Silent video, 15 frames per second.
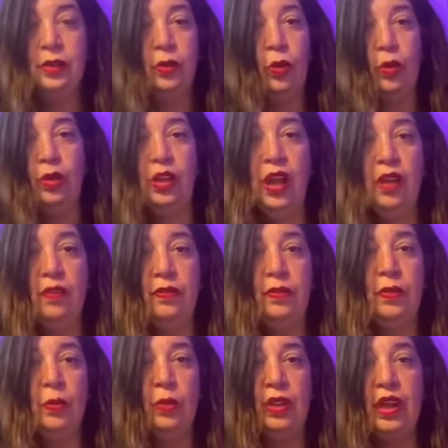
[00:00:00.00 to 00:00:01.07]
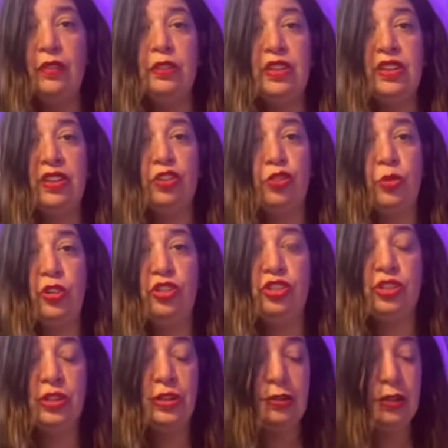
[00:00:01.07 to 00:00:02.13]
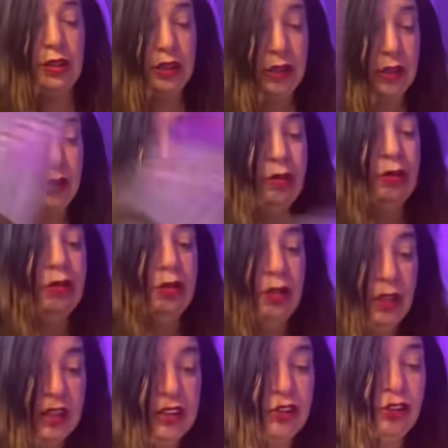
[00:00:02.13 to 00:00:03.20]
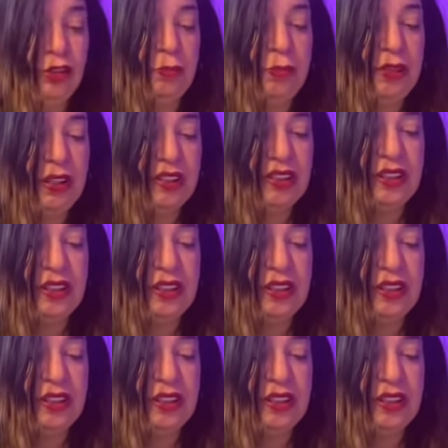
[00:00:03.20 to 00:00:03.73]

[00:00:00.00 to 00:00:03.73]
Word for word: or love, whatever the situation here, it's good because the